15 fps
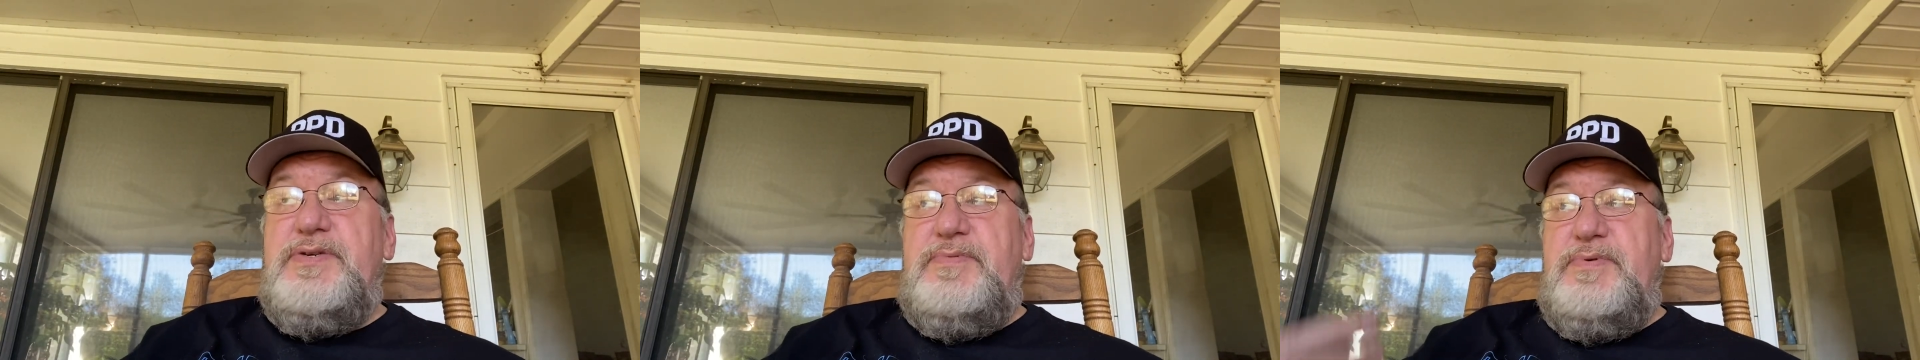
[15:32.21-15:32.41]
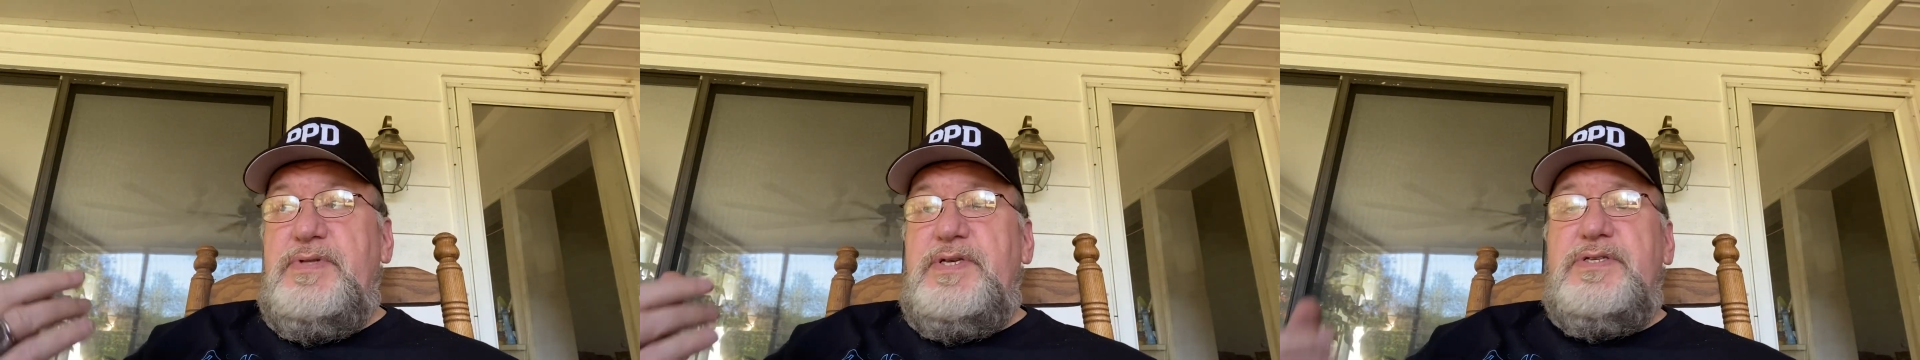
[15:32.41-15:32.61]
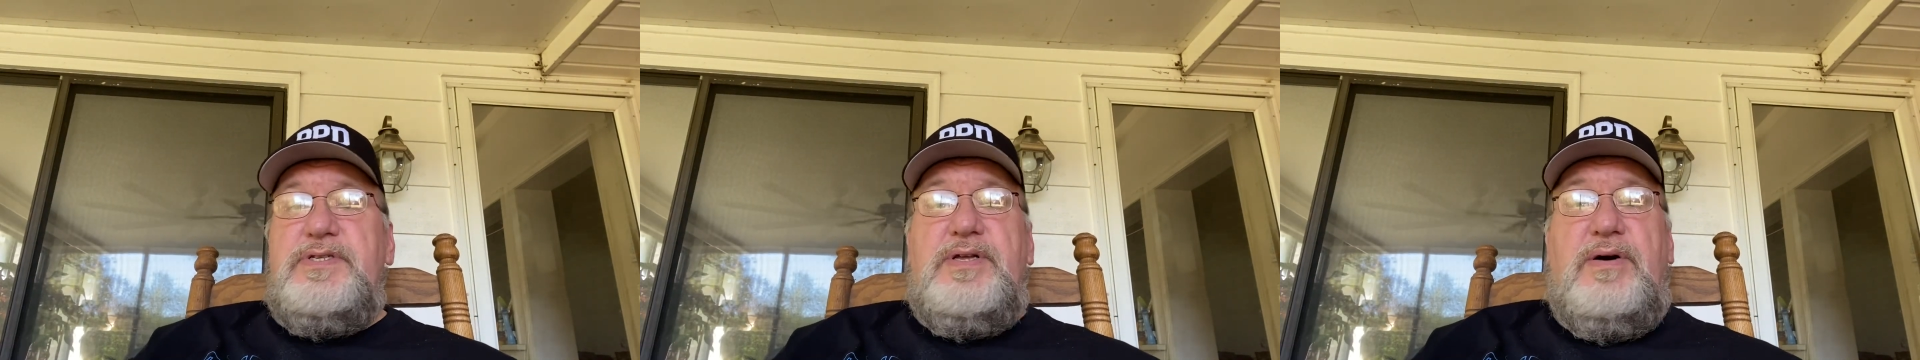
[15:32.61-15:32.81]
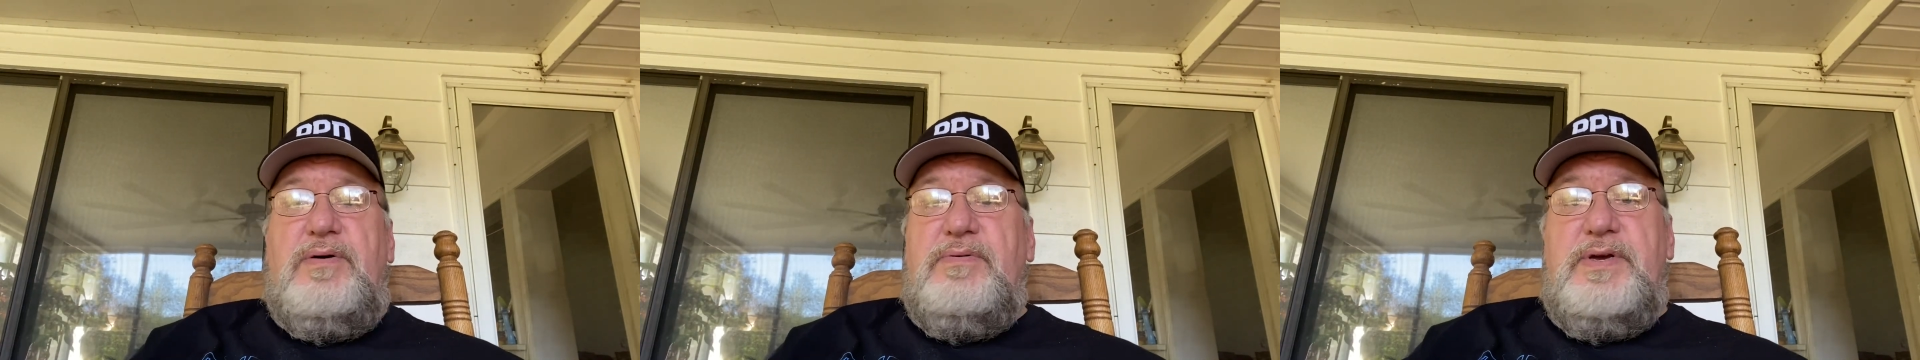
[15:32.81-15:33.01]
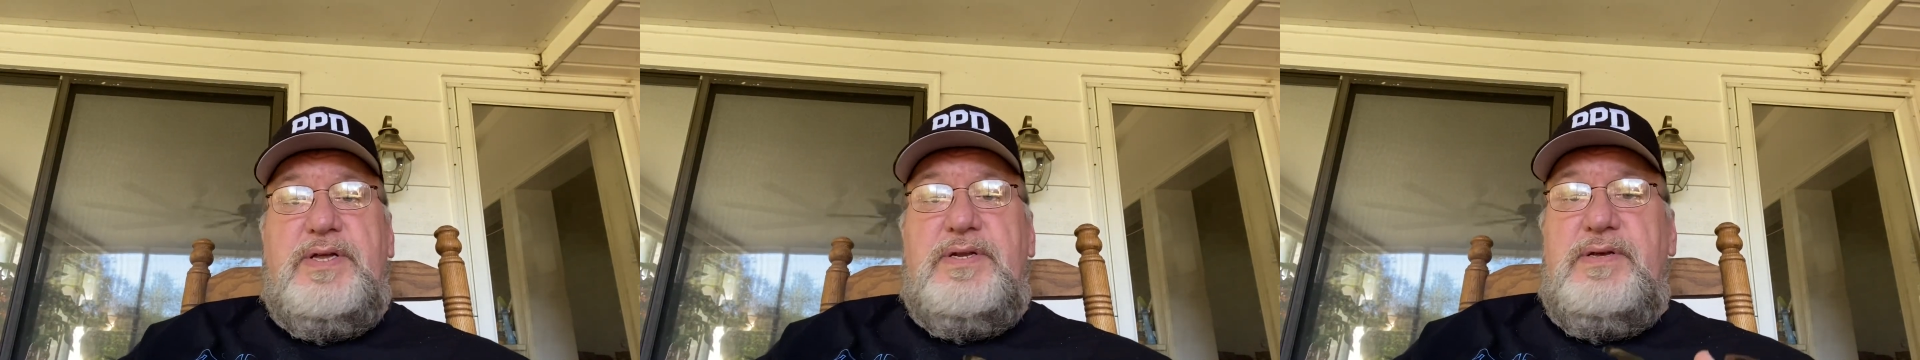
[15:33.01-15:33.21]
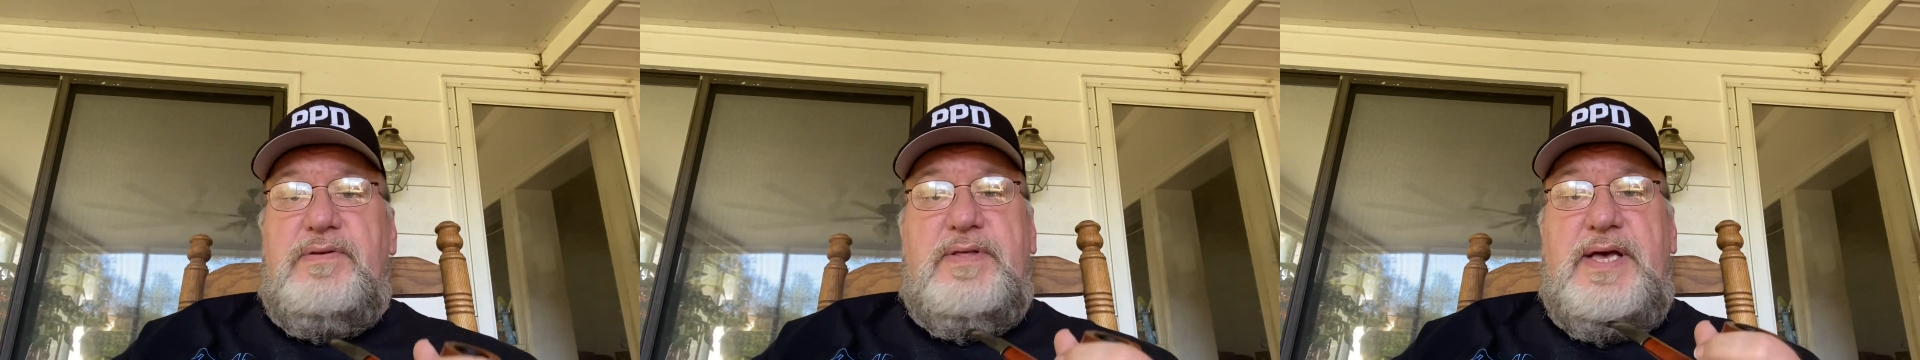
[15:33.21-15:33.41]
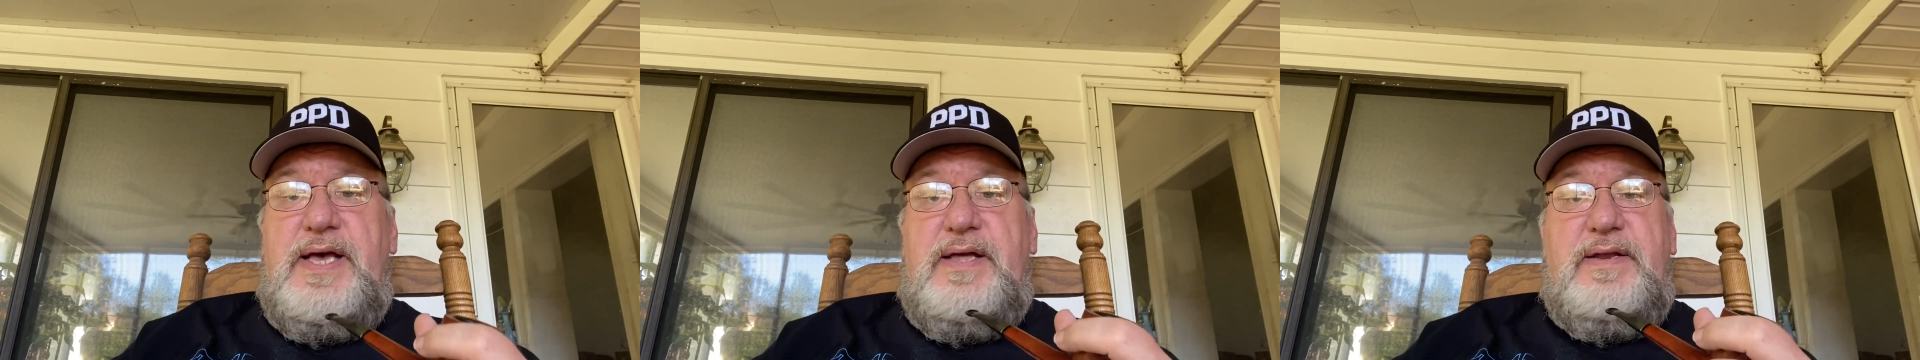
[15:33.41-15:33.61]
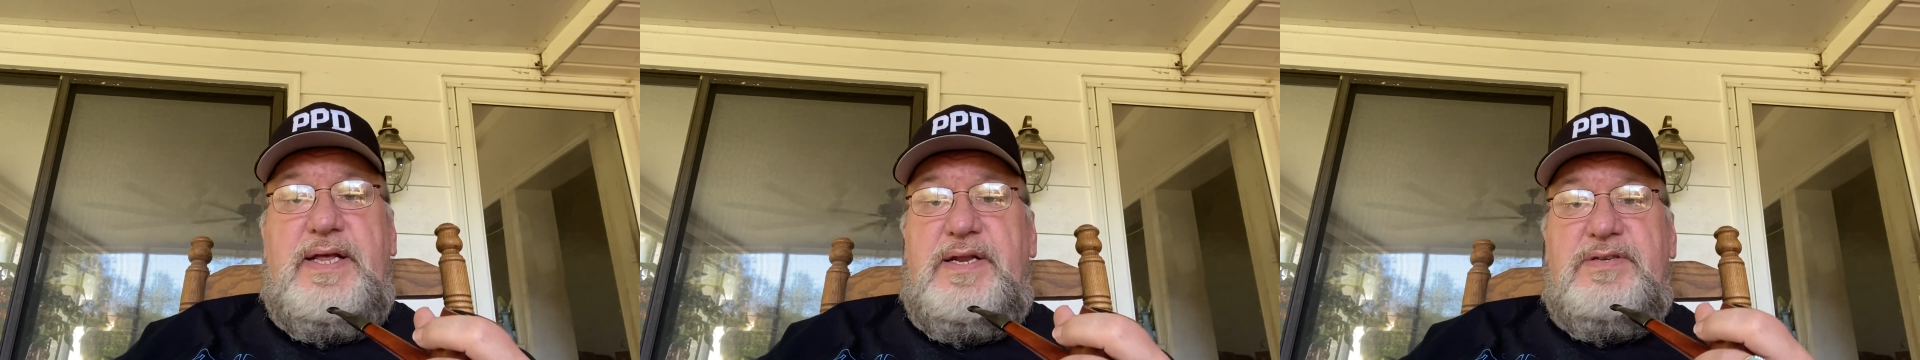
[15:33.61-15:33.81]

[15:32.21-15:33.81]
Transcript: Well, this dog can do that in